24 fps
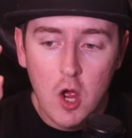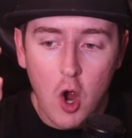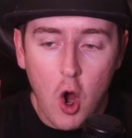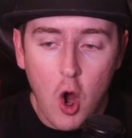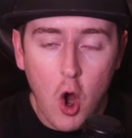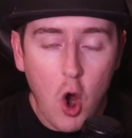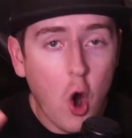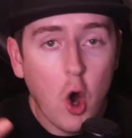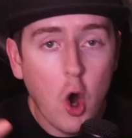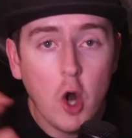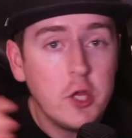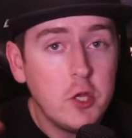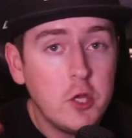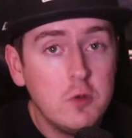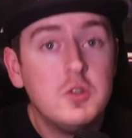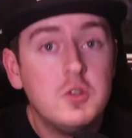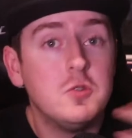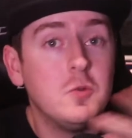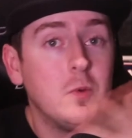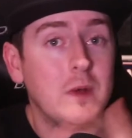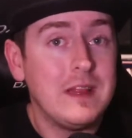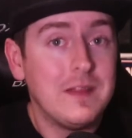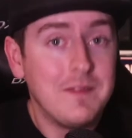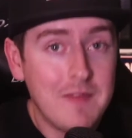Are you
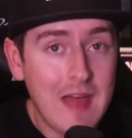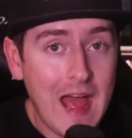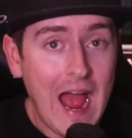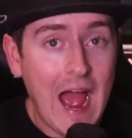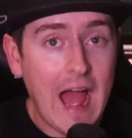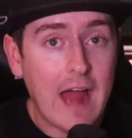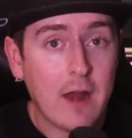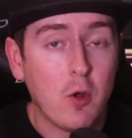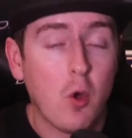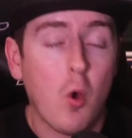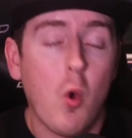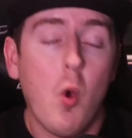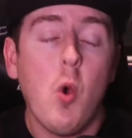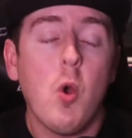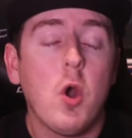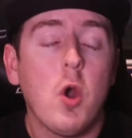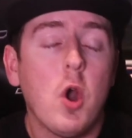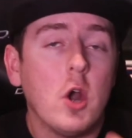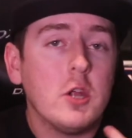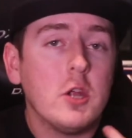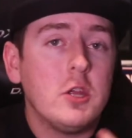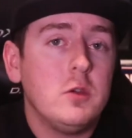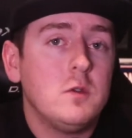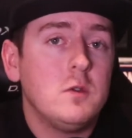doing that? Or
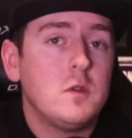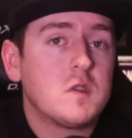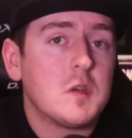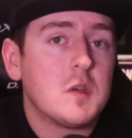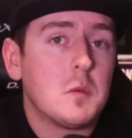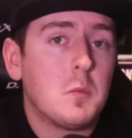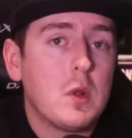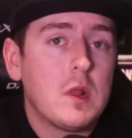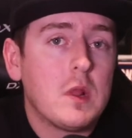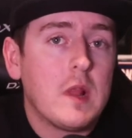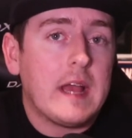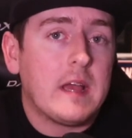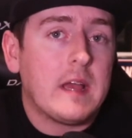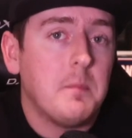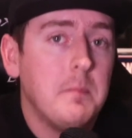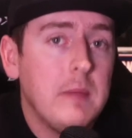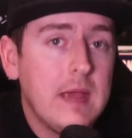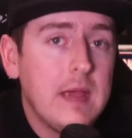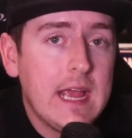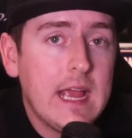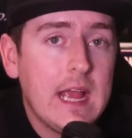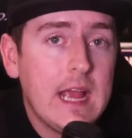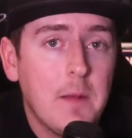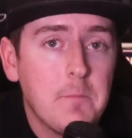are you someone like
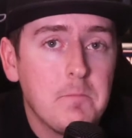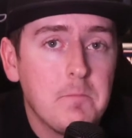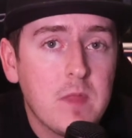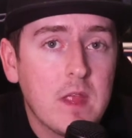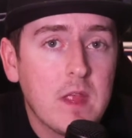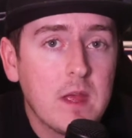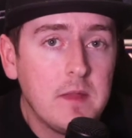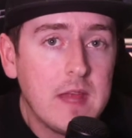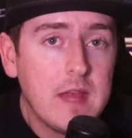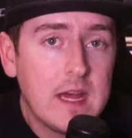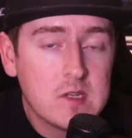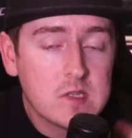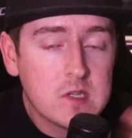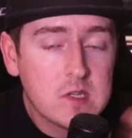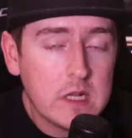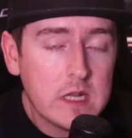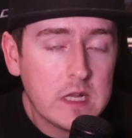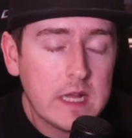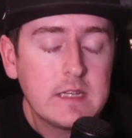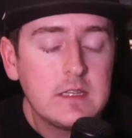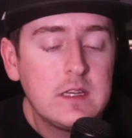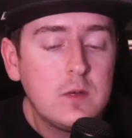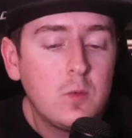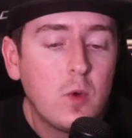me that is
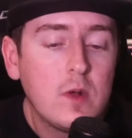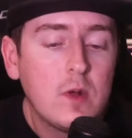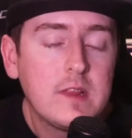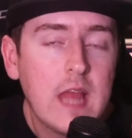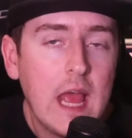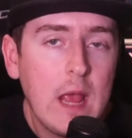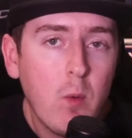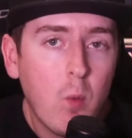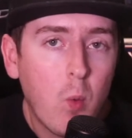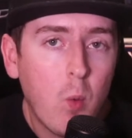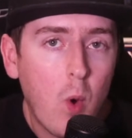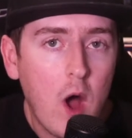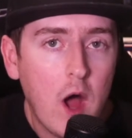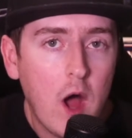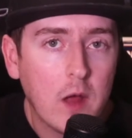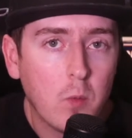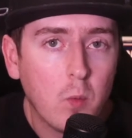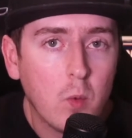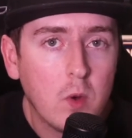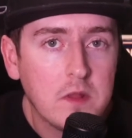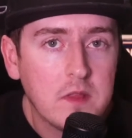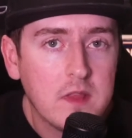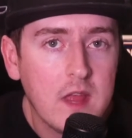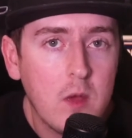collecting what they want
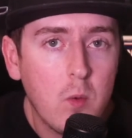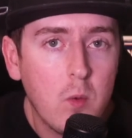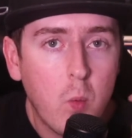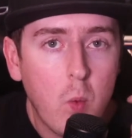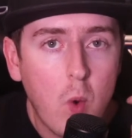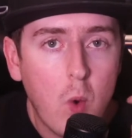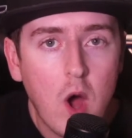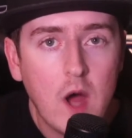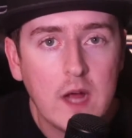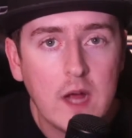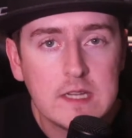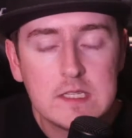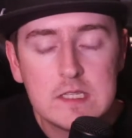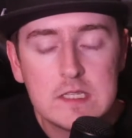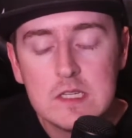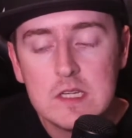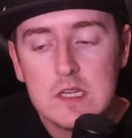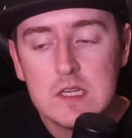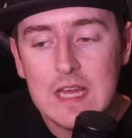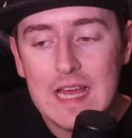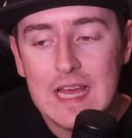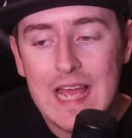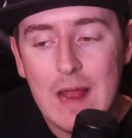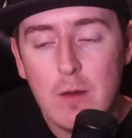
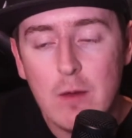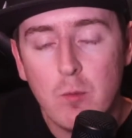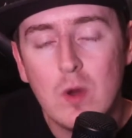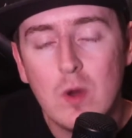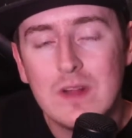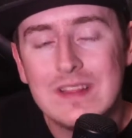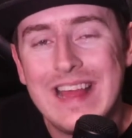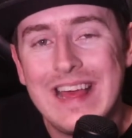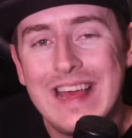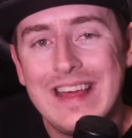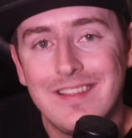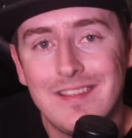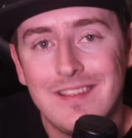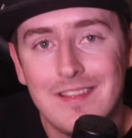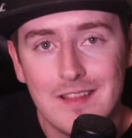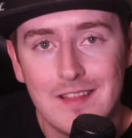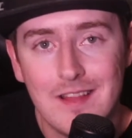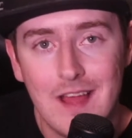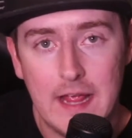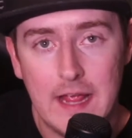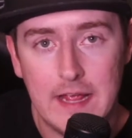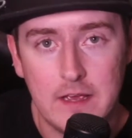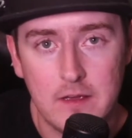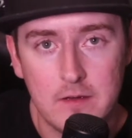and what they
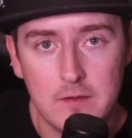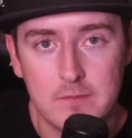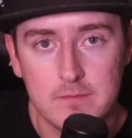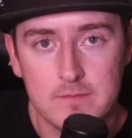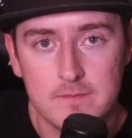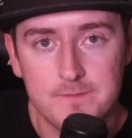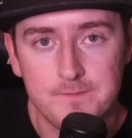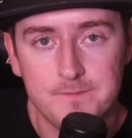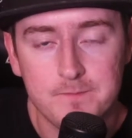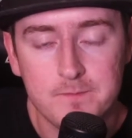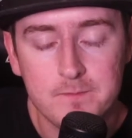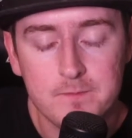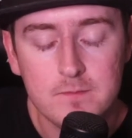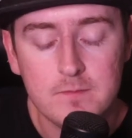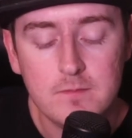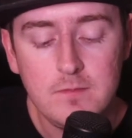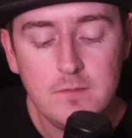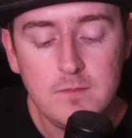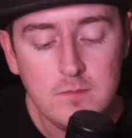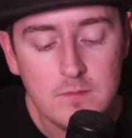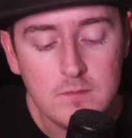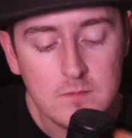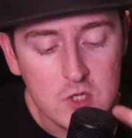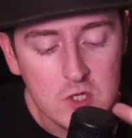like?
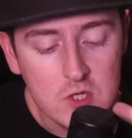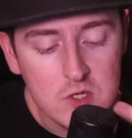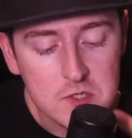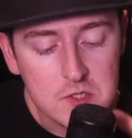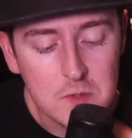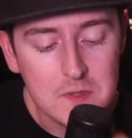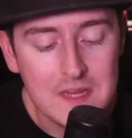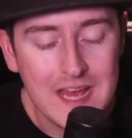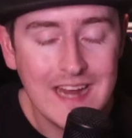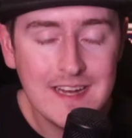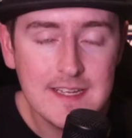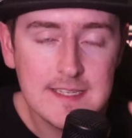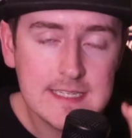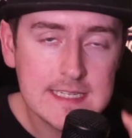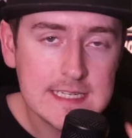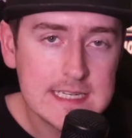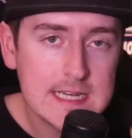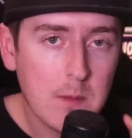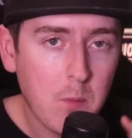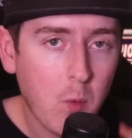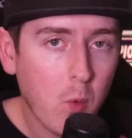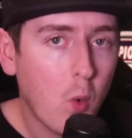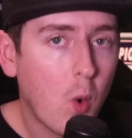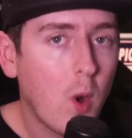So that is the
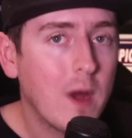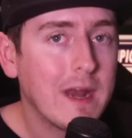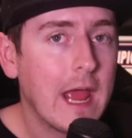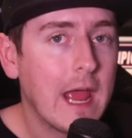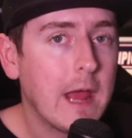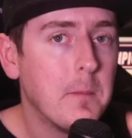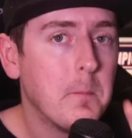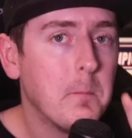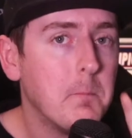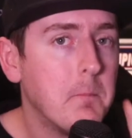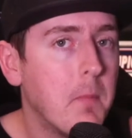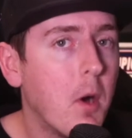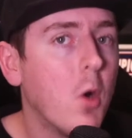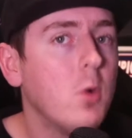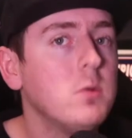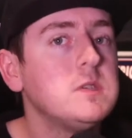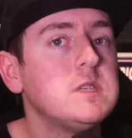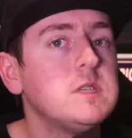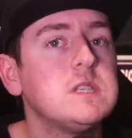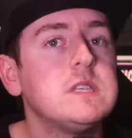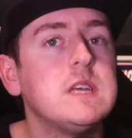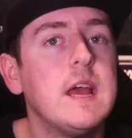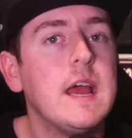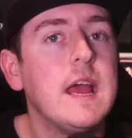number one and
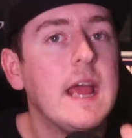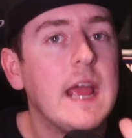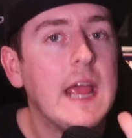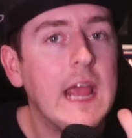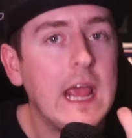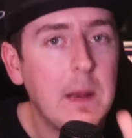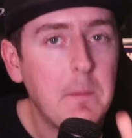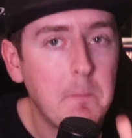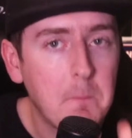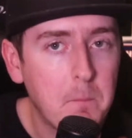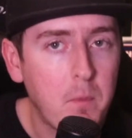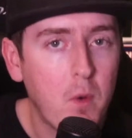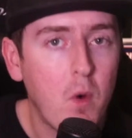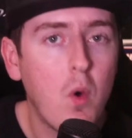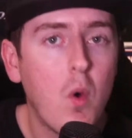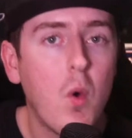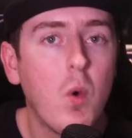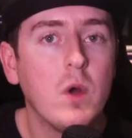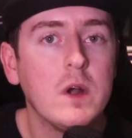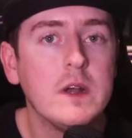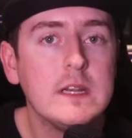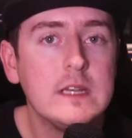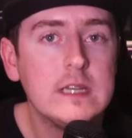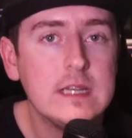most
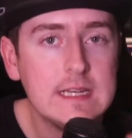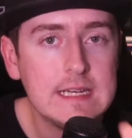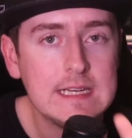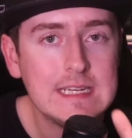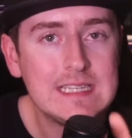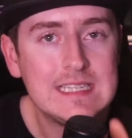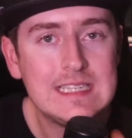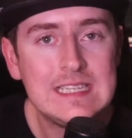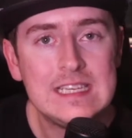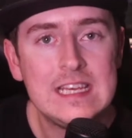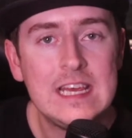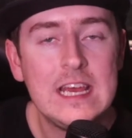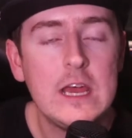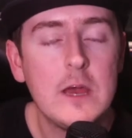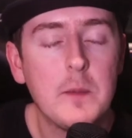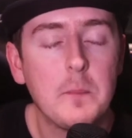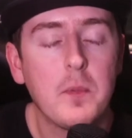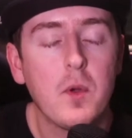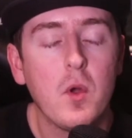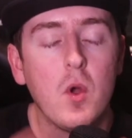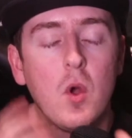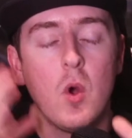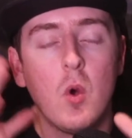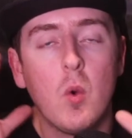important tip
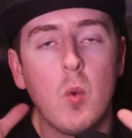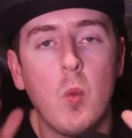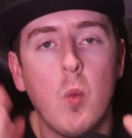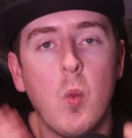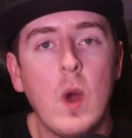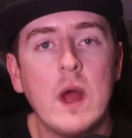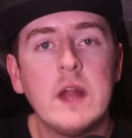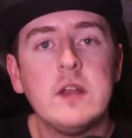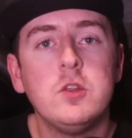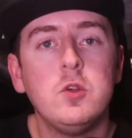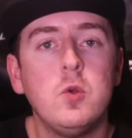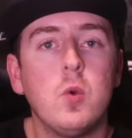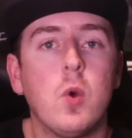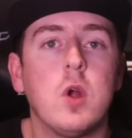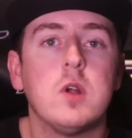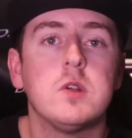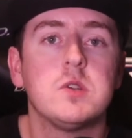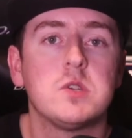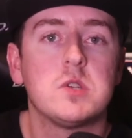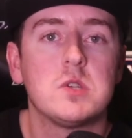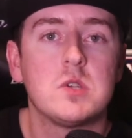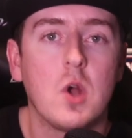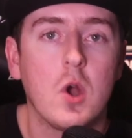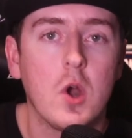when you are
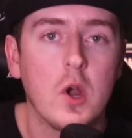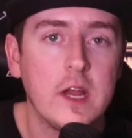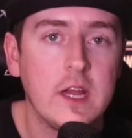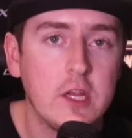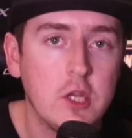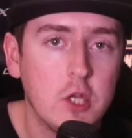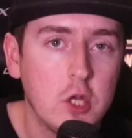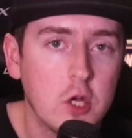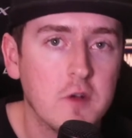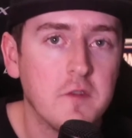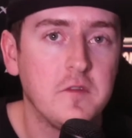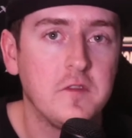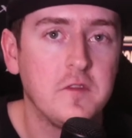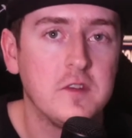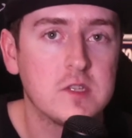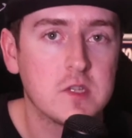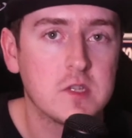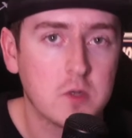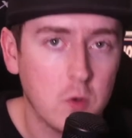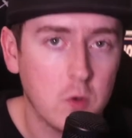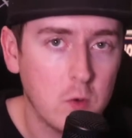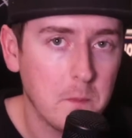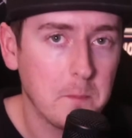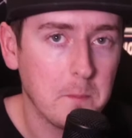starting your
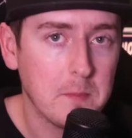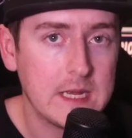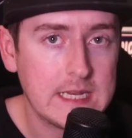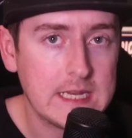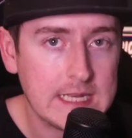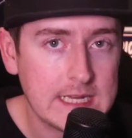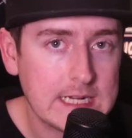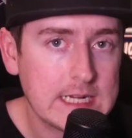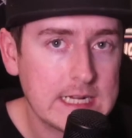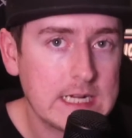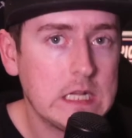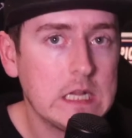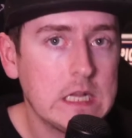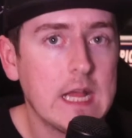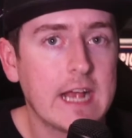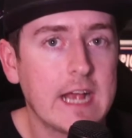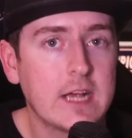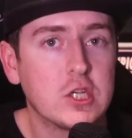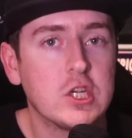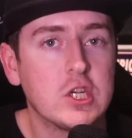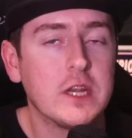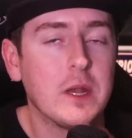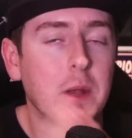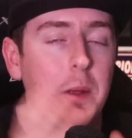physical media
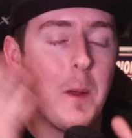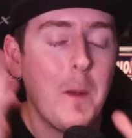collection.